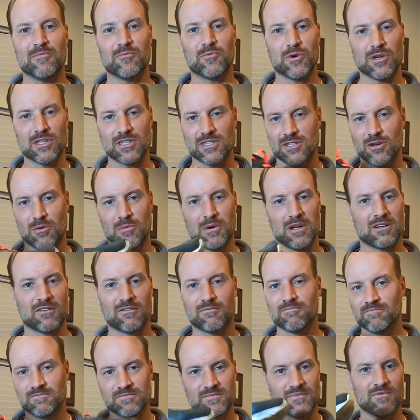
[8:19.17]
with so much
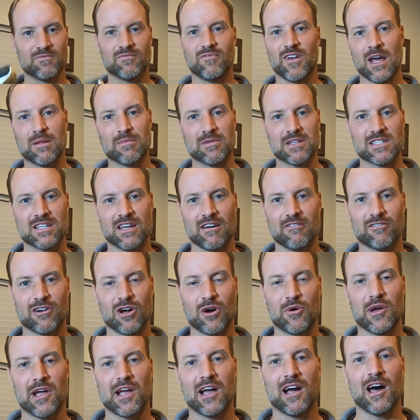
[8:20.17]
family stuff
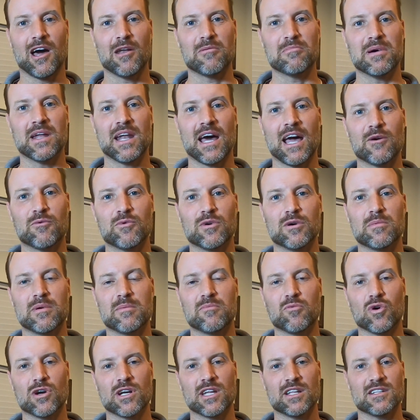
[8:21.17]
going on, but I will be
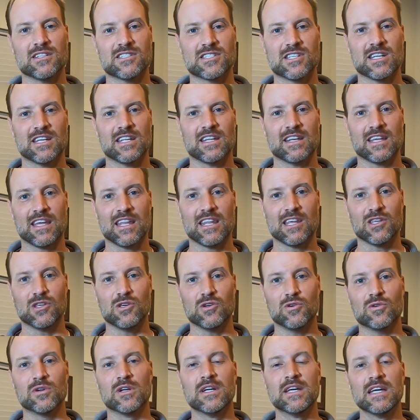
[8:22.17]
more diligent in getting
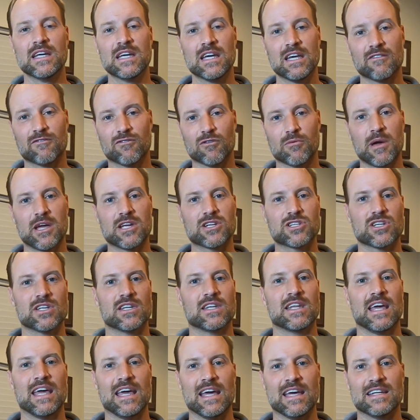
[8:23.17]
you information
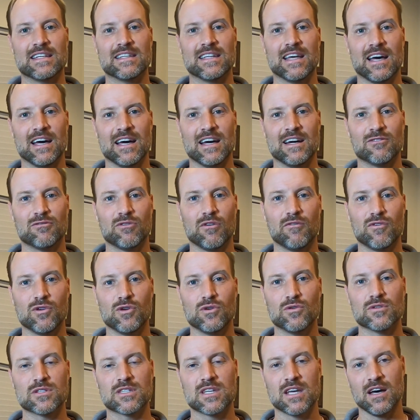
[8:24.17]
and
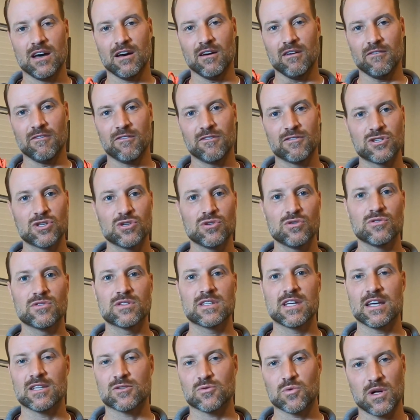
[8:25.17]
reviews of shoes,
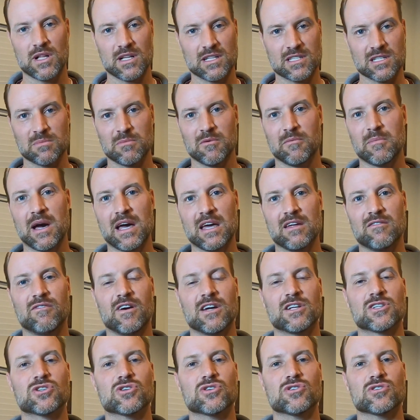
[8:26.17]
as well as some of my
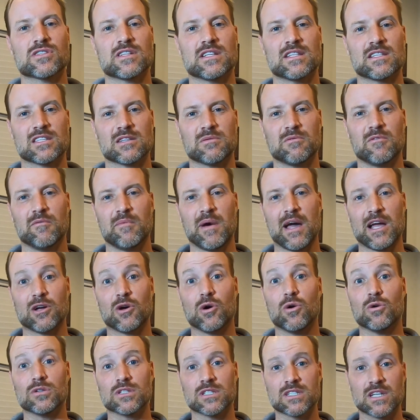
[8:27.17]
adventures and some of my
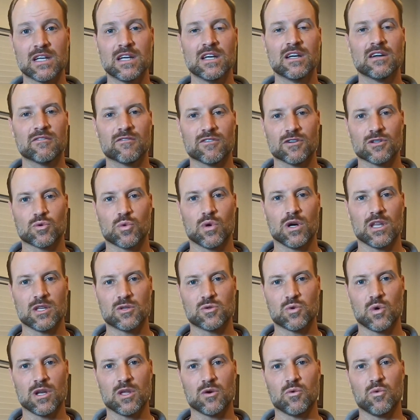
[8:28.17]
goals for
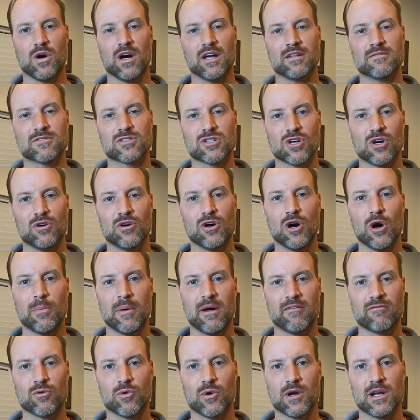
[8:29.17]
2021. So hope
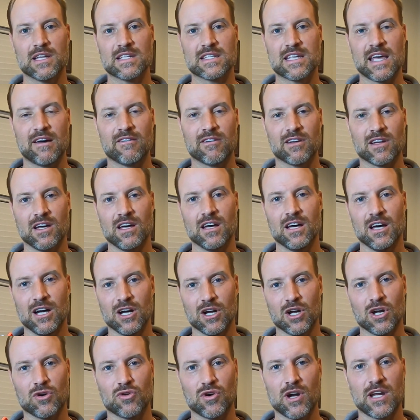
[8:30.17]
everyone is having a
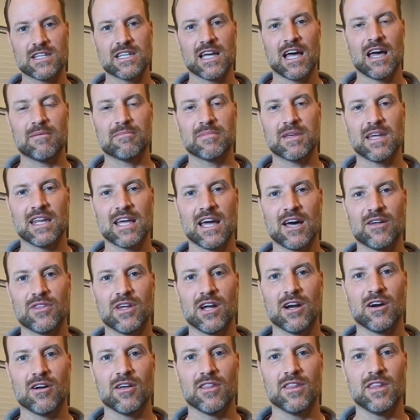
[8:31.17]
great time getting out
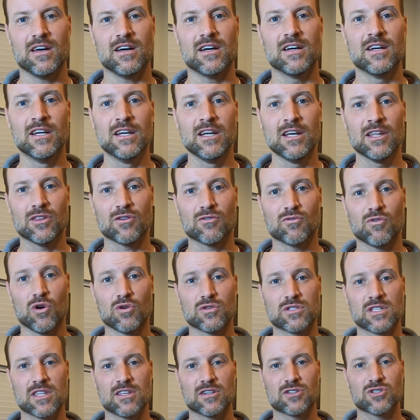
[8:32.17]
there on the
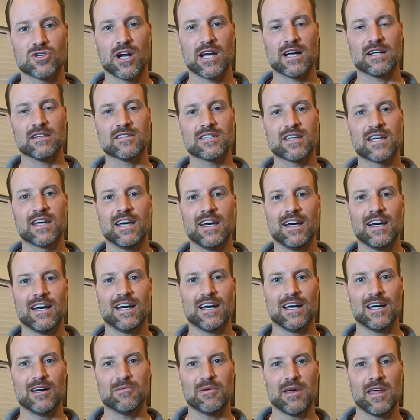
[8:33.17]
roads and the trails,
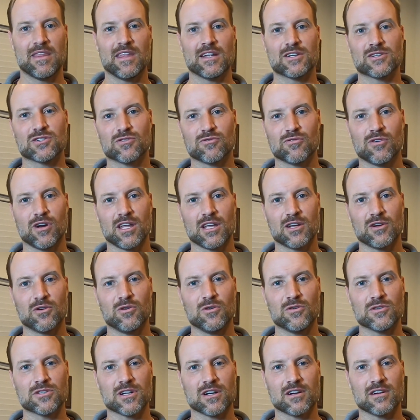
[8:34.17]
and that your running
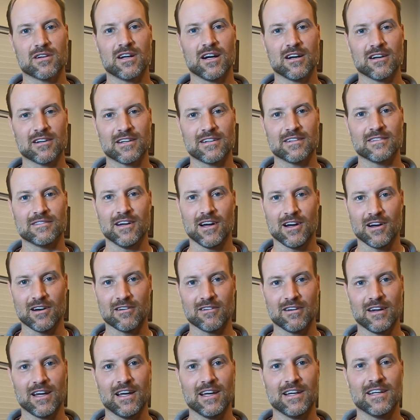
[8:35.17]
goals are
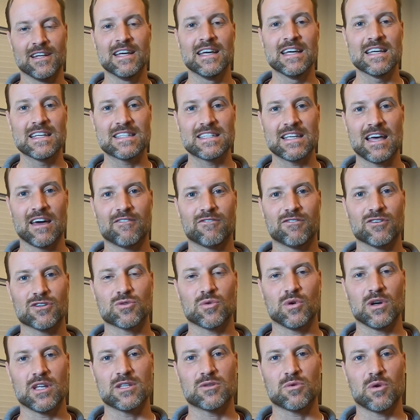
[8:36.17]
set for
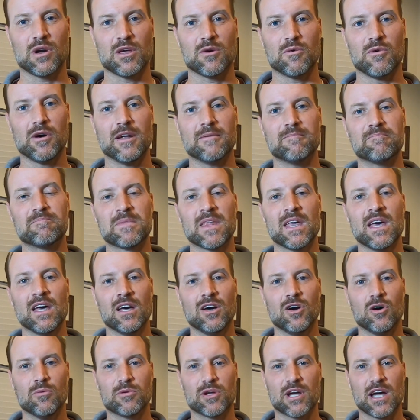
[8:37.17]
2021.
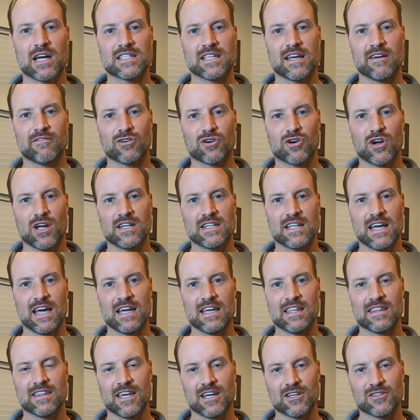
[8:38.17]
Hope you guys have a great day,
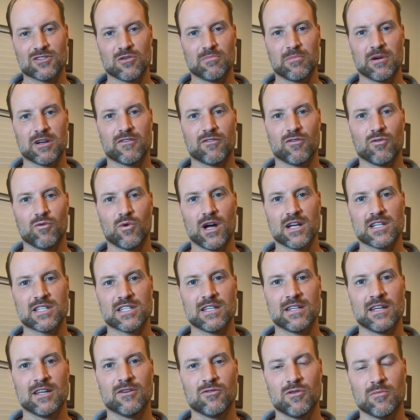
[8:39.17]
and thanks so much for
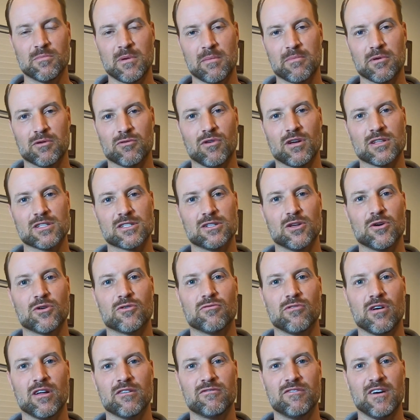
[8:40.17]
watching. Remember, run slow to
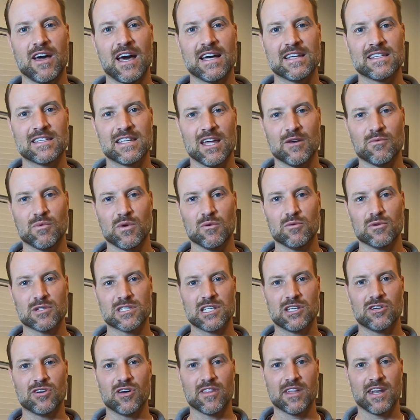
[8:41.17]
run fast, and we will see
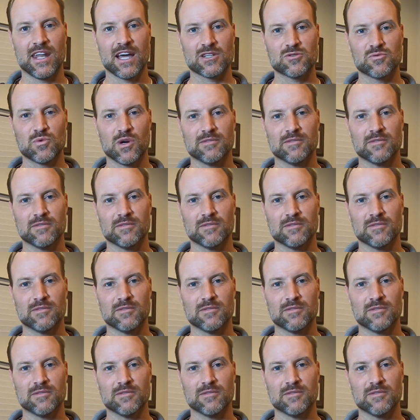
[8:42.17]
you on the next